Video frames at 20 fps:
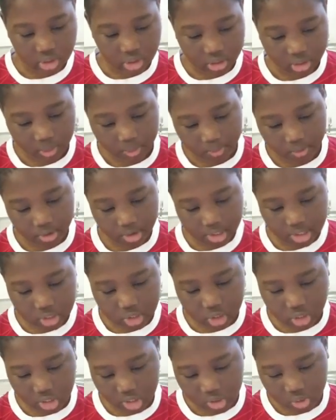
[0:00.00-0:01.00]
The
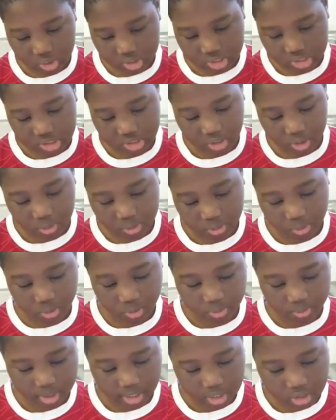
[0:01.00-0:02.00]
polished glowing snowball
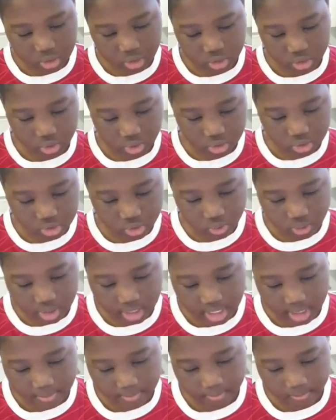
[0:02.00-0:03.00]
makes sure to
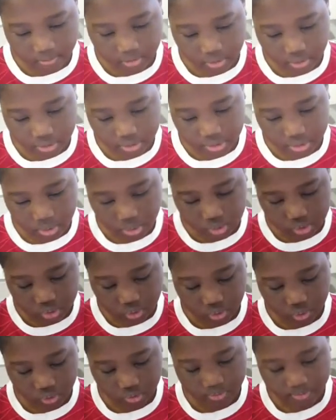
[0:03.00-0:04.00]
aim for those
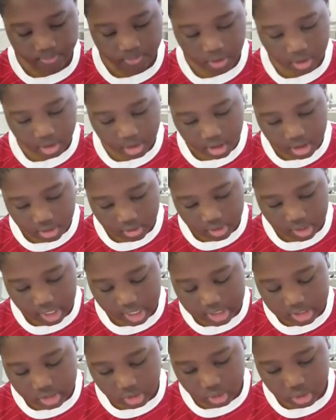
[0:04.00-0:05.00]
all. The
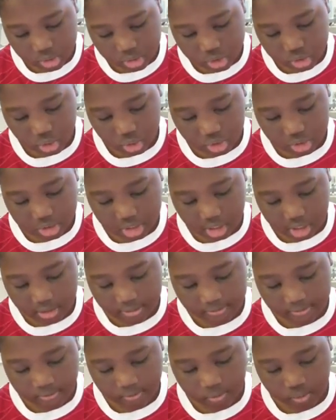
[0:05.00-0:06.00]
icicle shot down
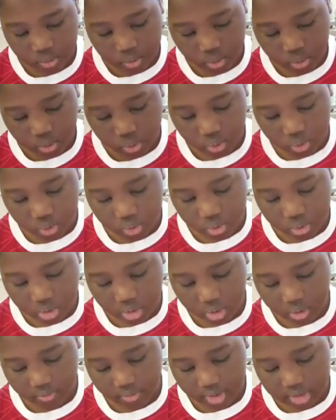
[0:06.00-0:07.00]
through all
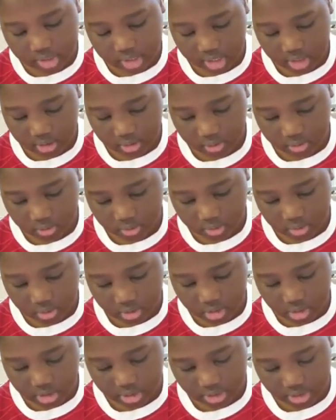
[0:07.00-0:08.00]
over the
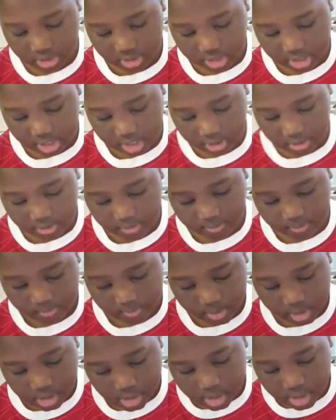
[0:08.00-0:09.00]
town.
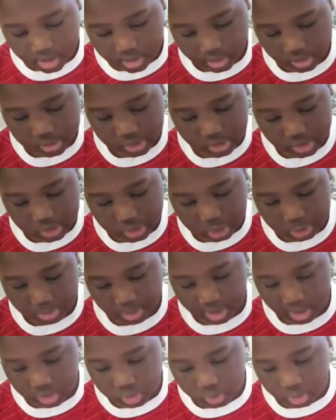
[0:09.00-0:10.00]
The sun
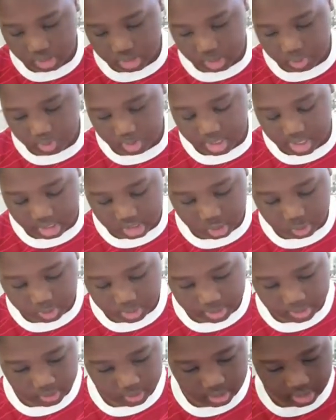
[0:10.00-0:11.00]
smiles while spinning
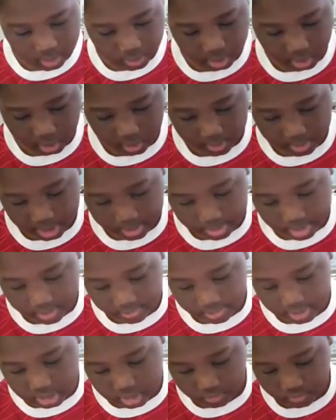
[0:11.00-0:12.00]
speedily while my
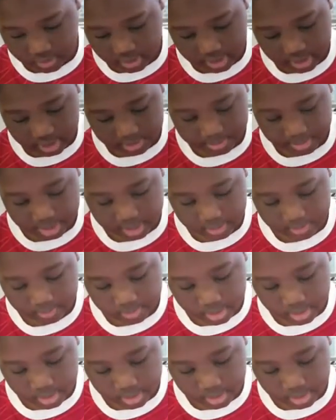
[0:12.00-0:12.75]
mother is feeding me.